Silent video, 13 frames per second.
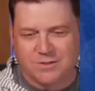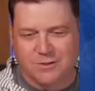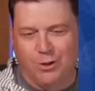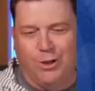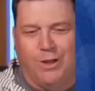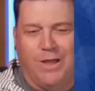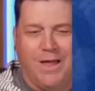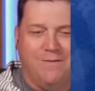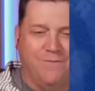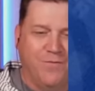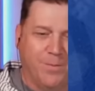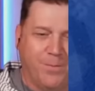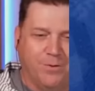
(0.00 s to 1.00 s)

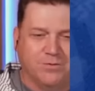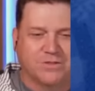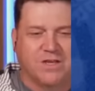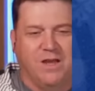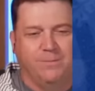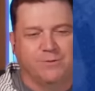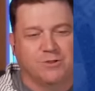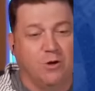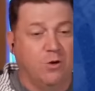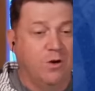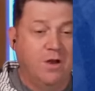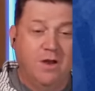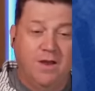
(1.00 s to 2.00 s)
Love the post-game
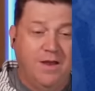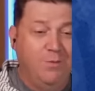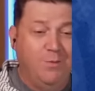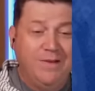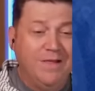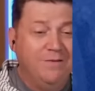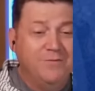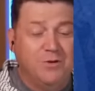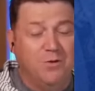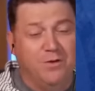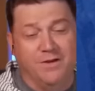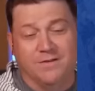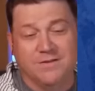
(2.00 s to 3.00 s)
show. Hey, we love
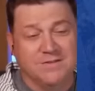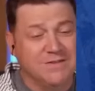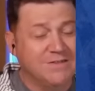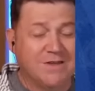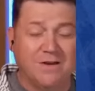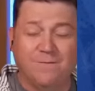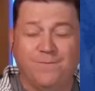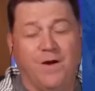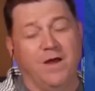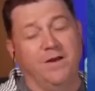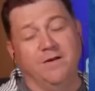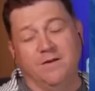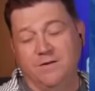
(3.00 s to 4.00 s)
doing it. This is a ton of
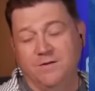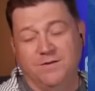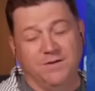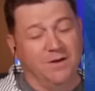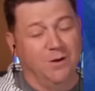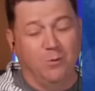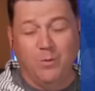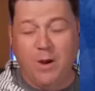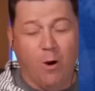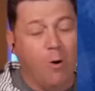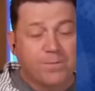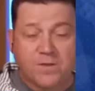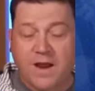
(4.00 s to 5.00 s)
fun. And we
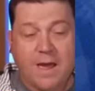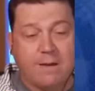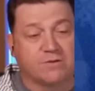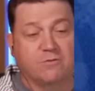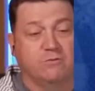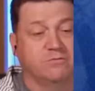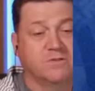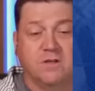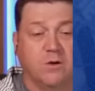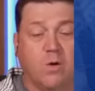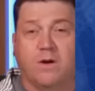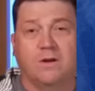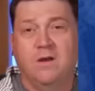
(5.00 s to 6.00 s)
hope that Abbotsford was going to
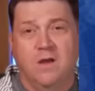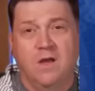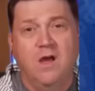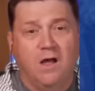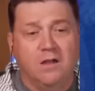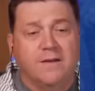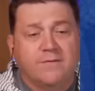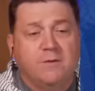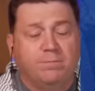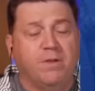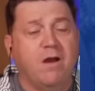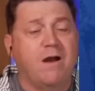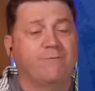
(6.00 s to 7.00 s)
go on a lengthy
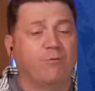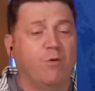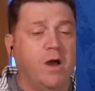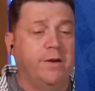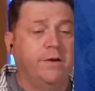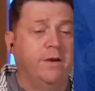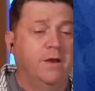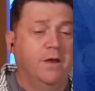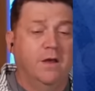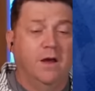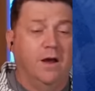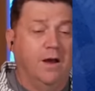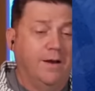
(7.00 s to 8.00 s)
playoff run.
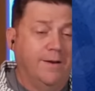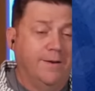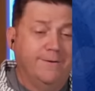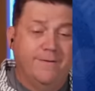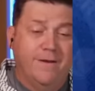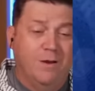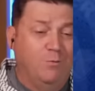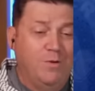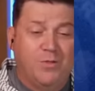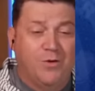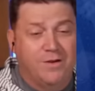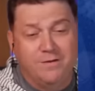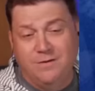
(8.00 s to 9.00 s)
And we
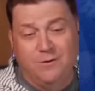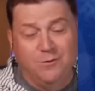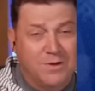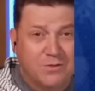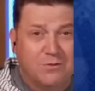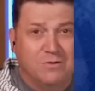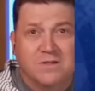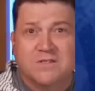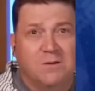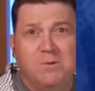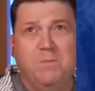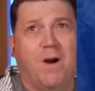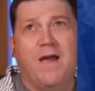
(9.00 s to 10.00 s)
thought, you know what? There is going
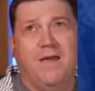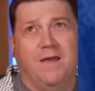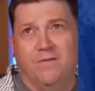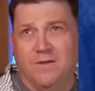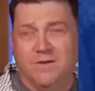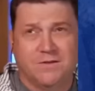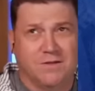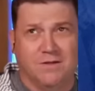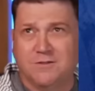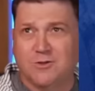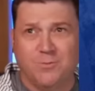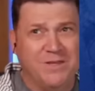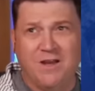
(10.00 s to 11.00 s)
to be buy-in that
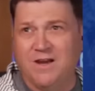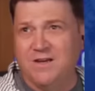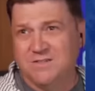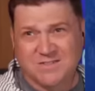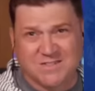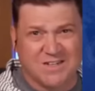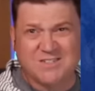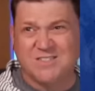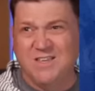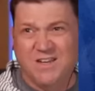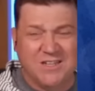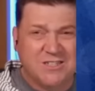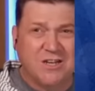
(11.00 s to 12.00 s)
so many guys that touched the
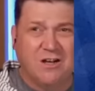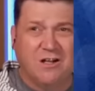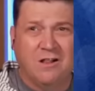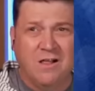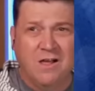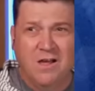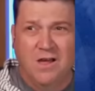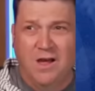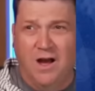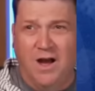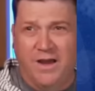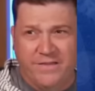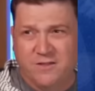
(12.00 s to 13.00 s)
NHL
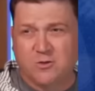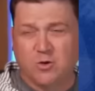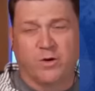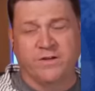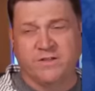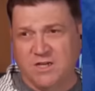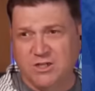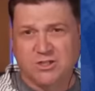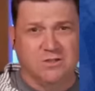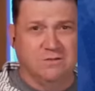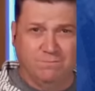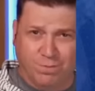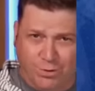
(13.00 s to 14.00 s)
in this
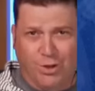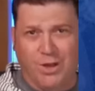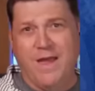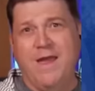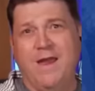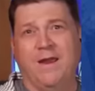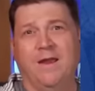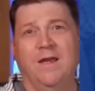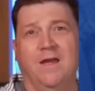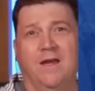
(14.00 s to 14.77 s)
organization playing.